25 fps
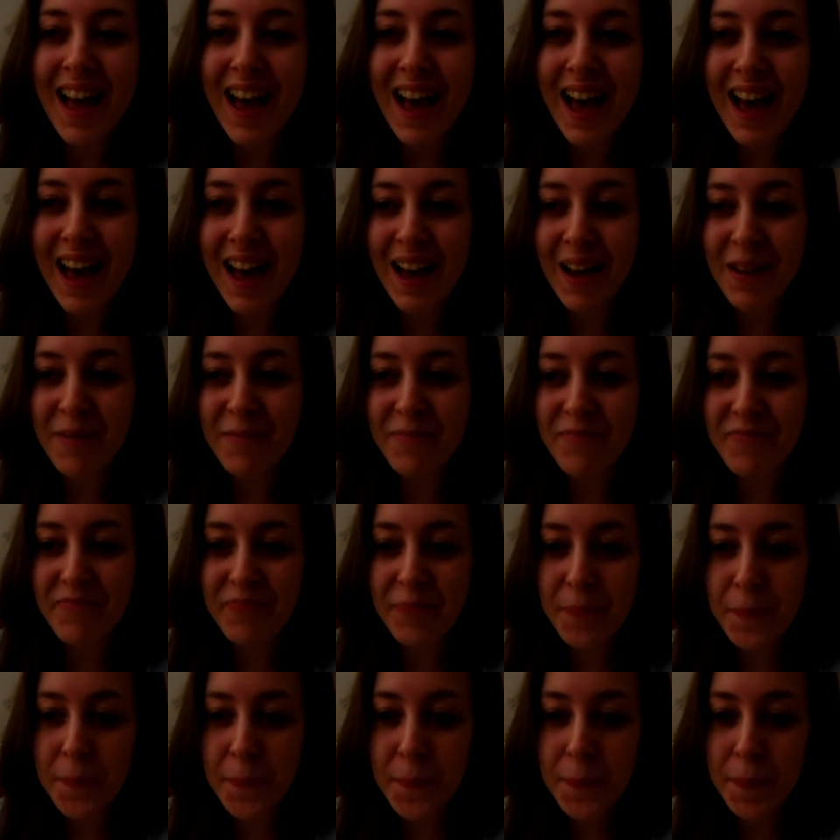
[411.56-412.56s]

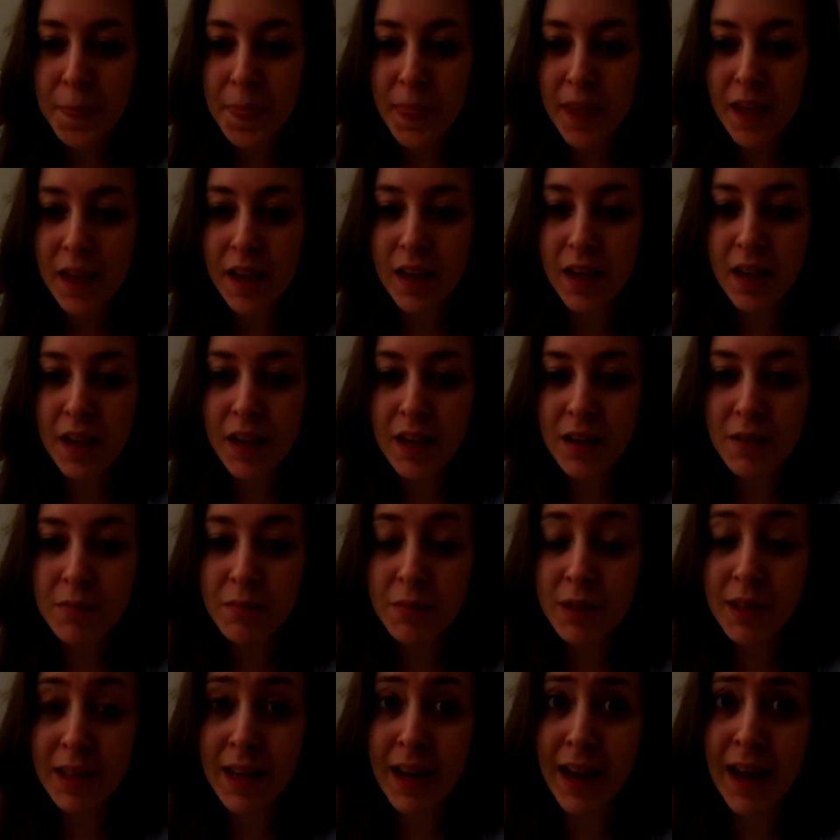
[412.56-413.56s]

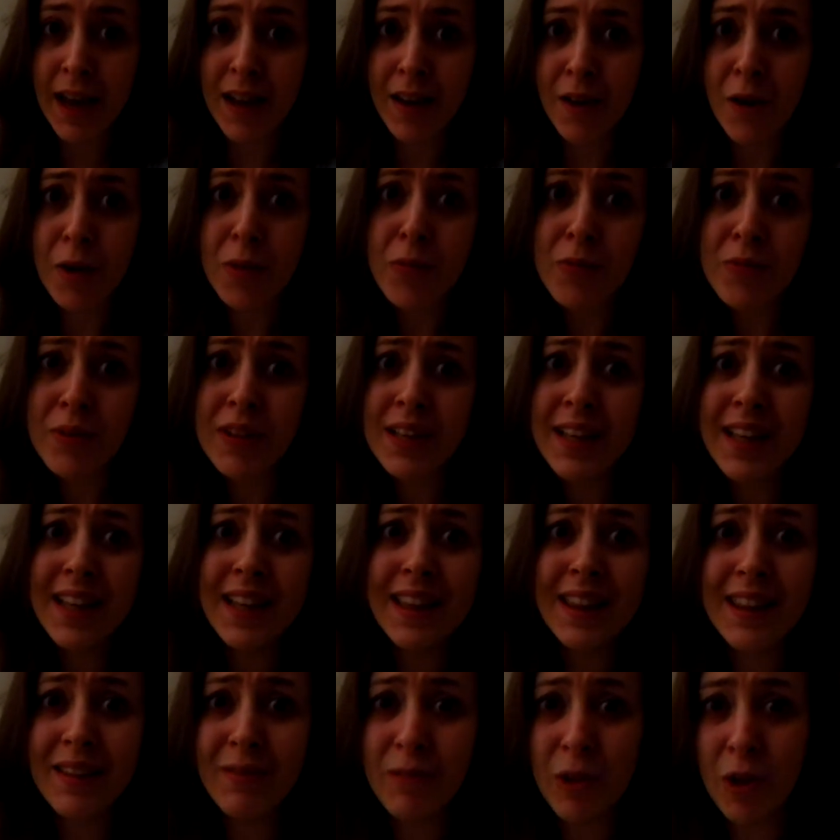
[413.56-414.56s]
But yeah, and hopefully
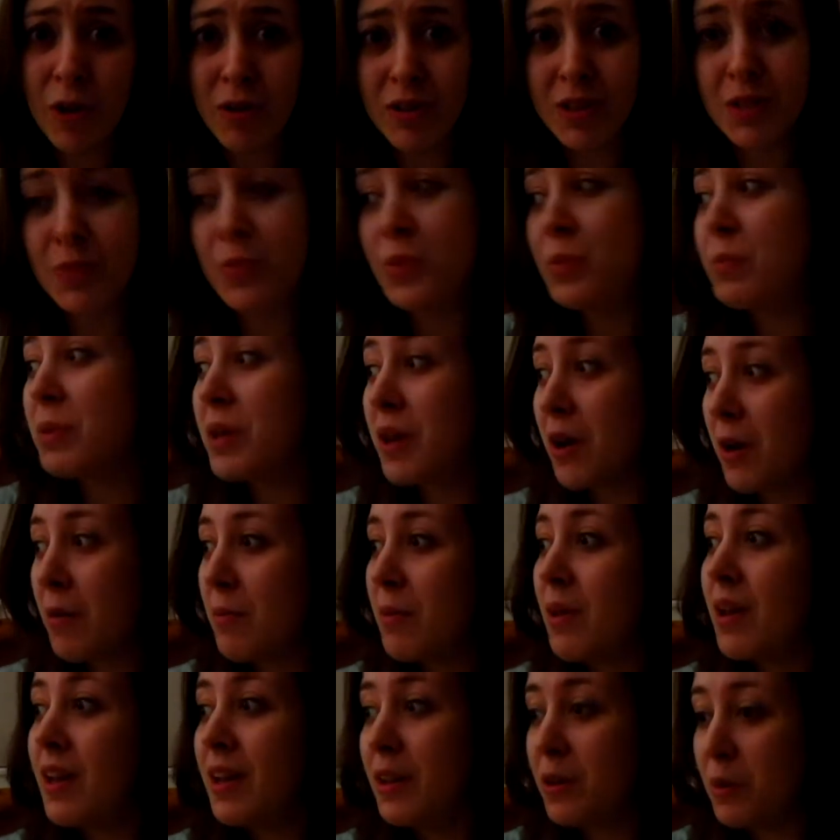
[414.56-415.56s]
the vlogs will become
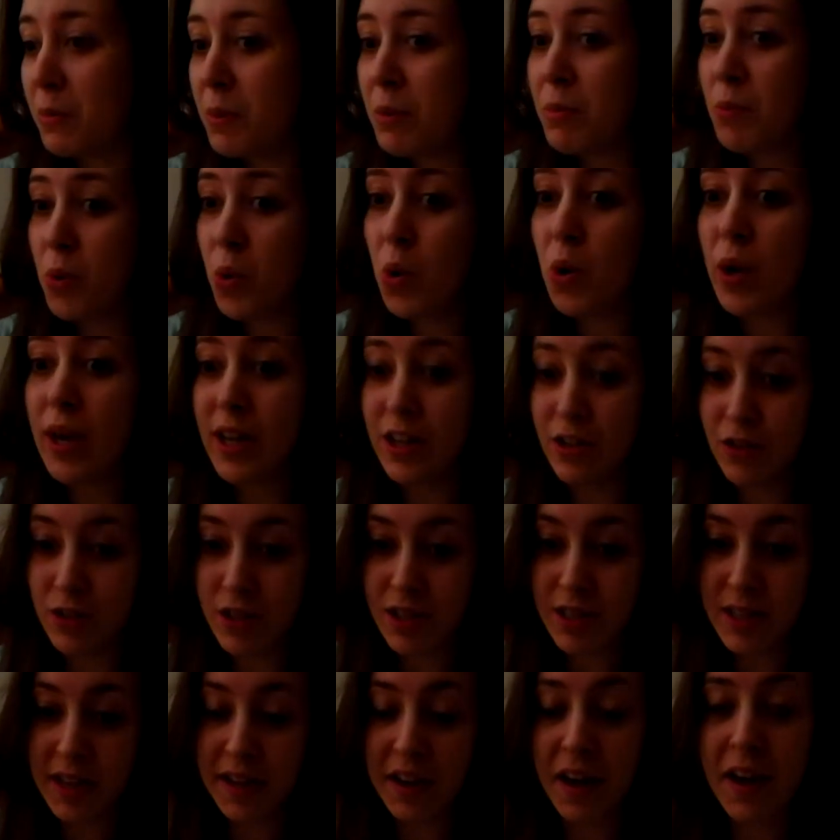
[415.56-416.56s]
a little bit more
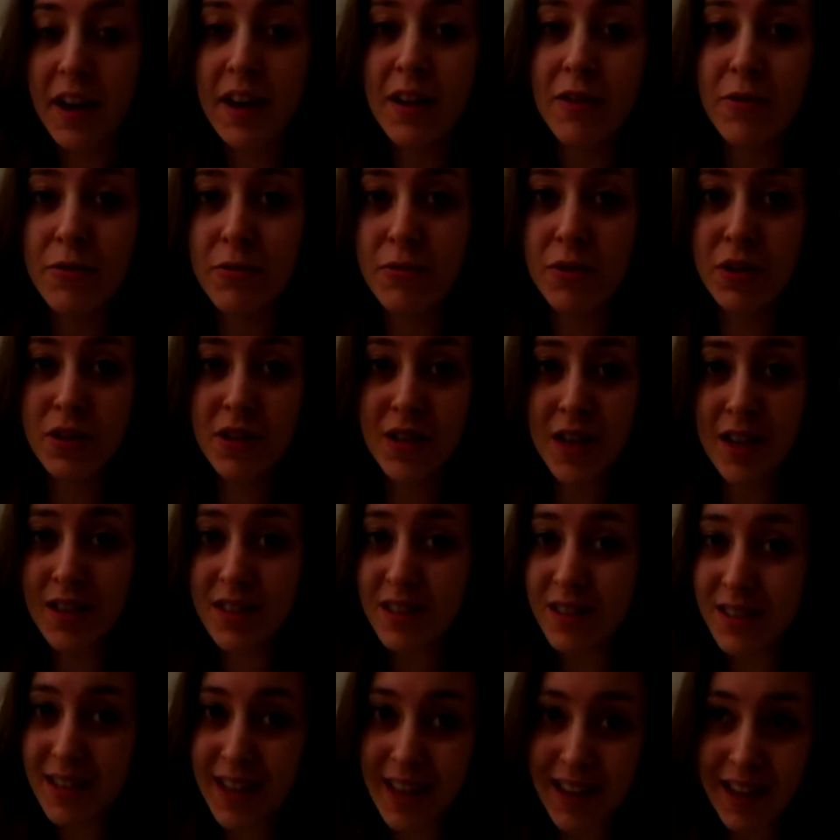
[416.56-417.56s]
interesting. I have
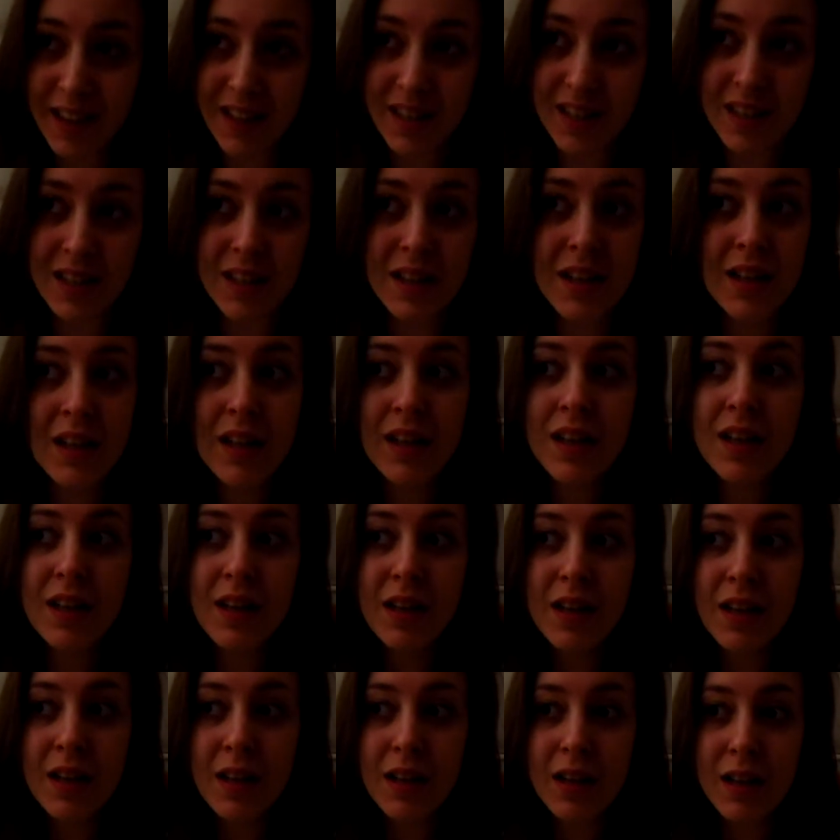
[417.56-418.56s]
certain days
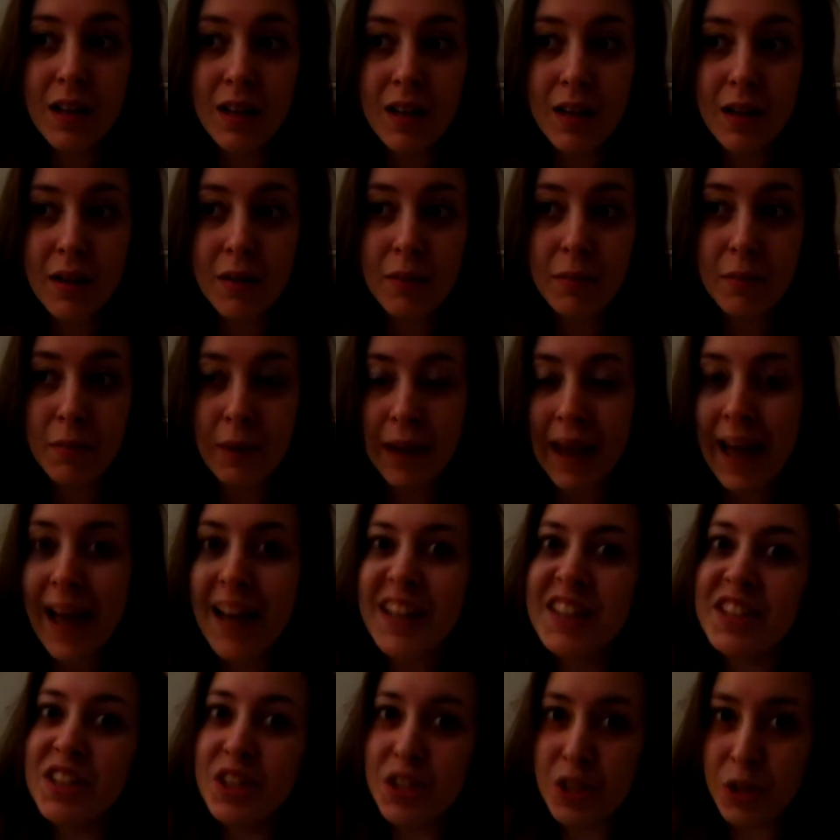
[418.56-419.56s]

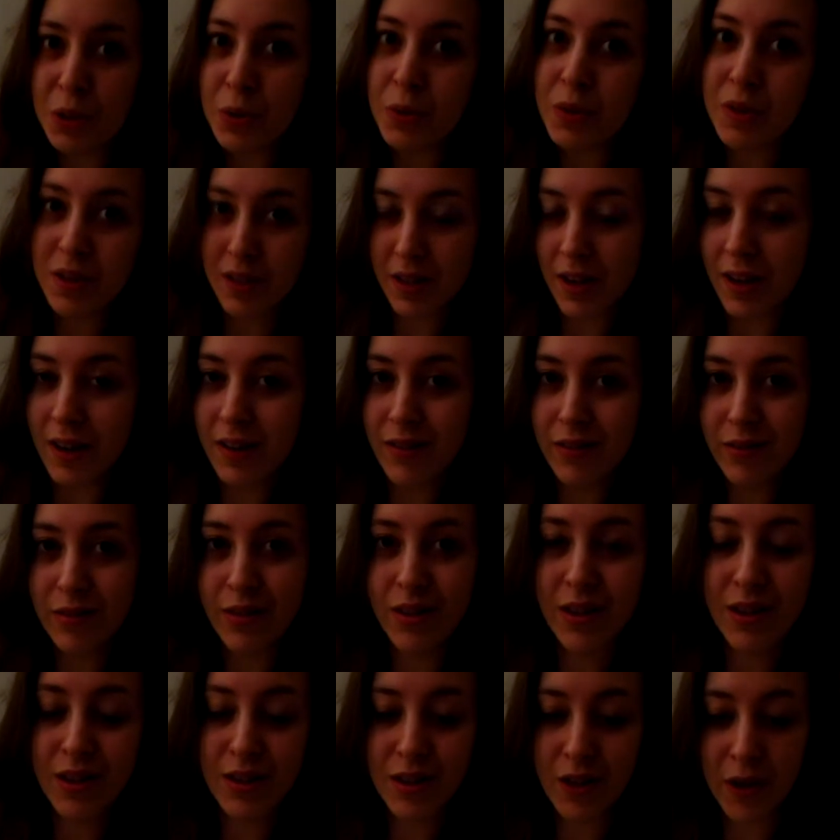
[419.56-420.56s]
planned to do stuff,
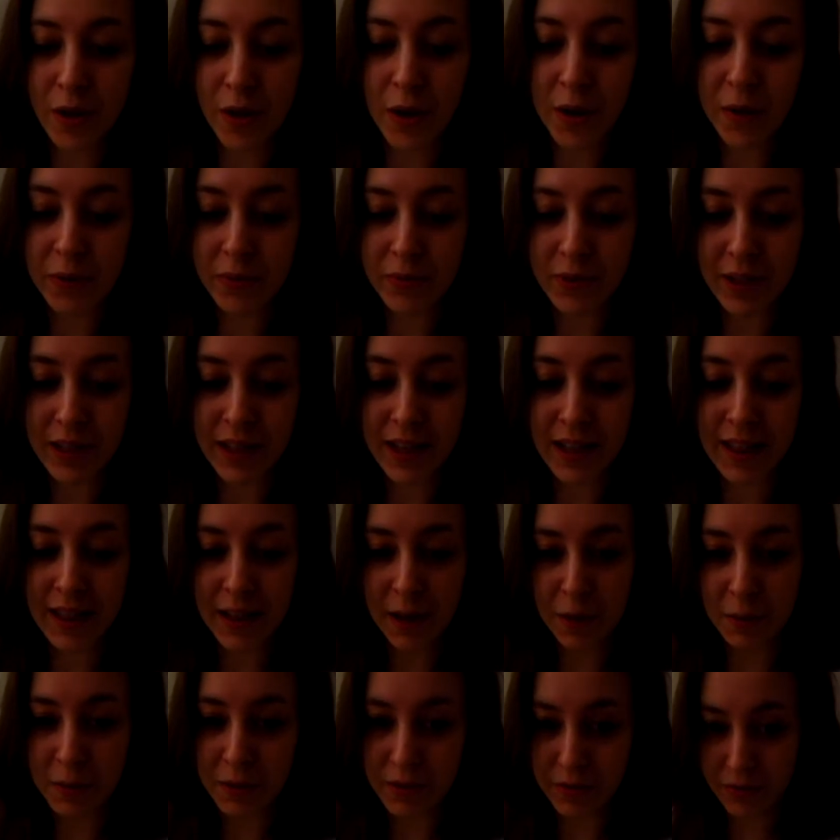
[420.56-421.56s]
so hopefully
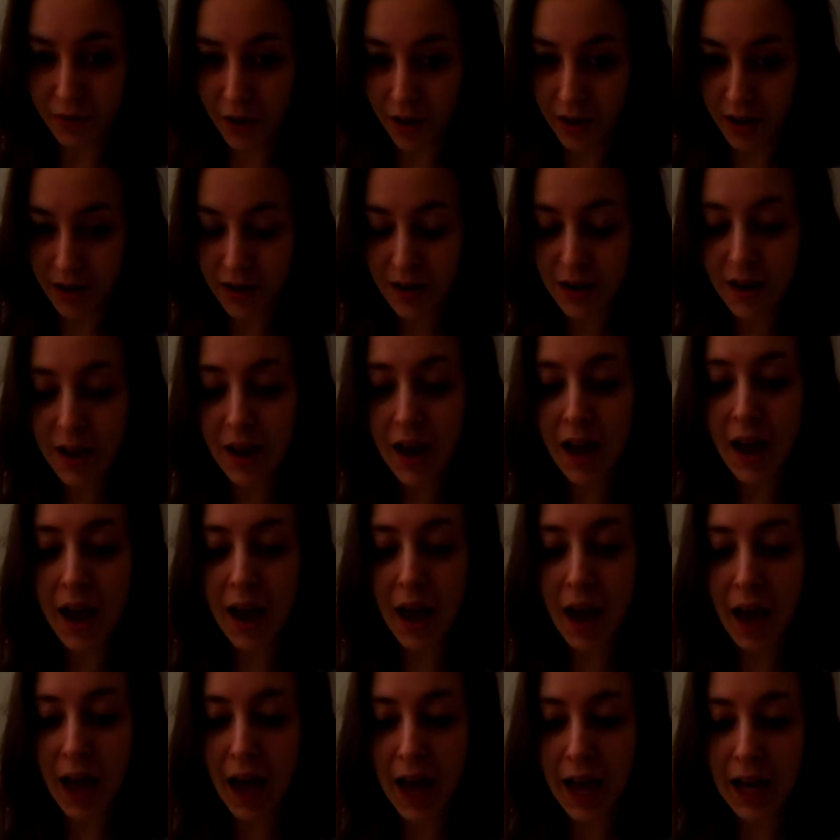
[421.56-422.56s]
that'll be fun.
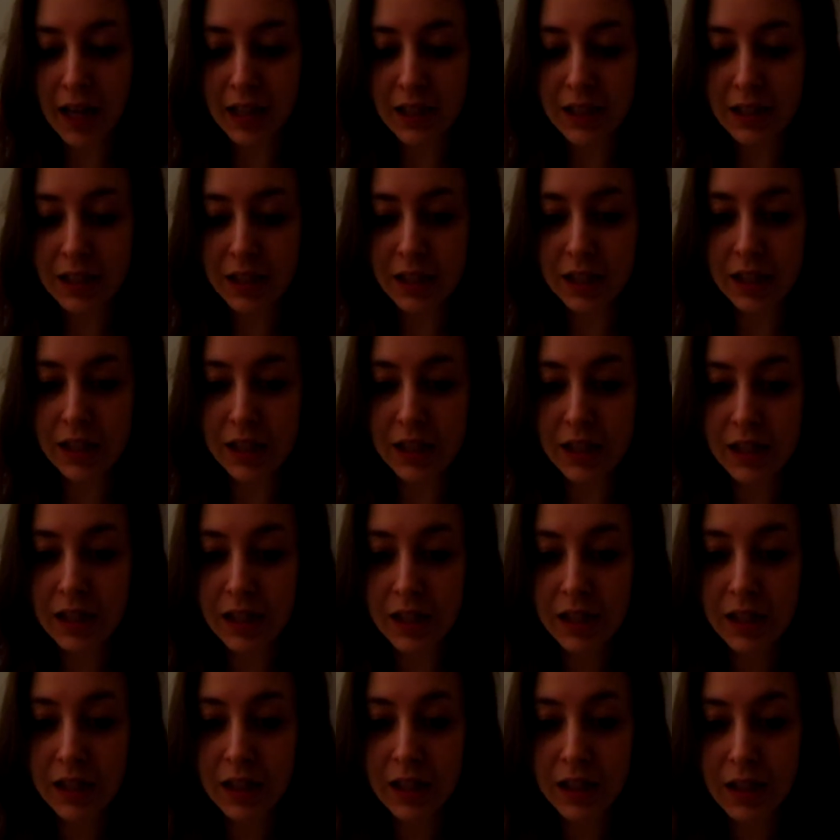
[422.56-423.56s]
And
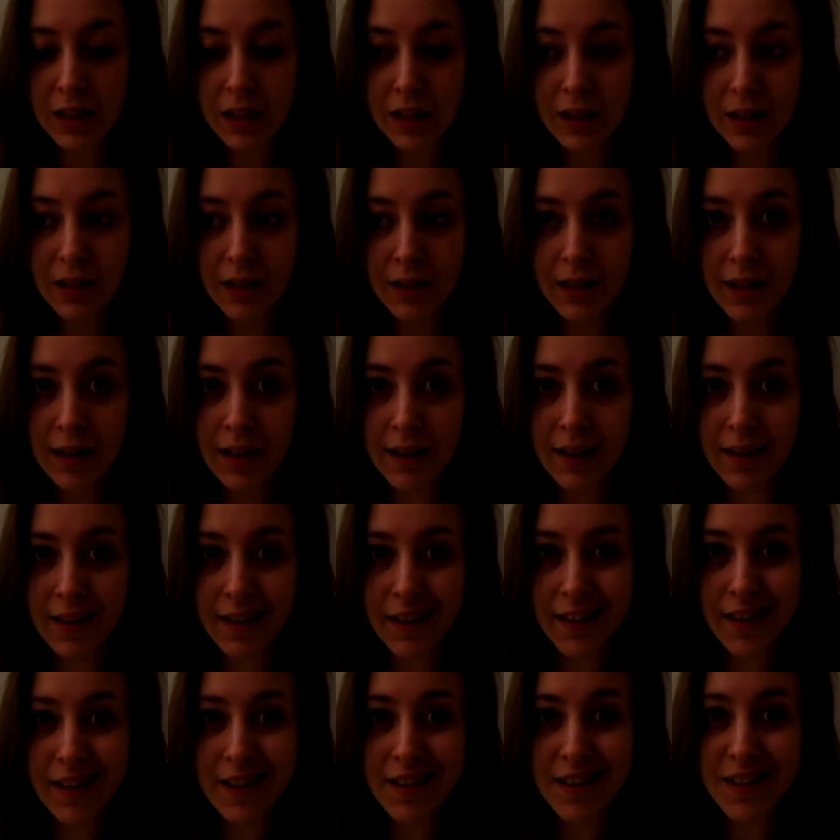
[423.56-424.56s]
yeah,
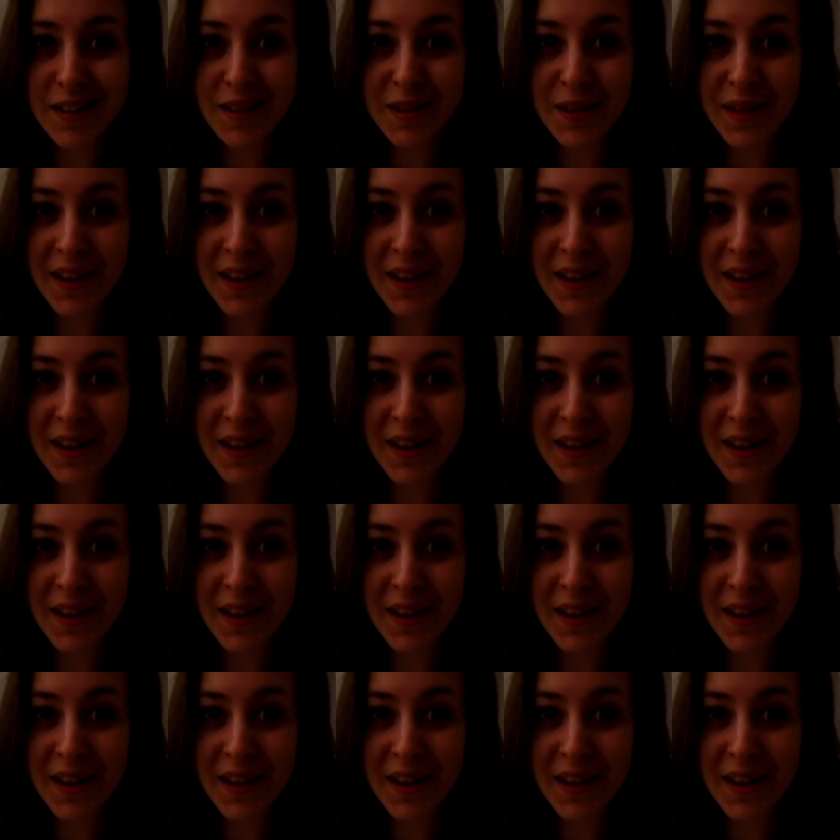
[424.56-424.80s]
I guess I'll see you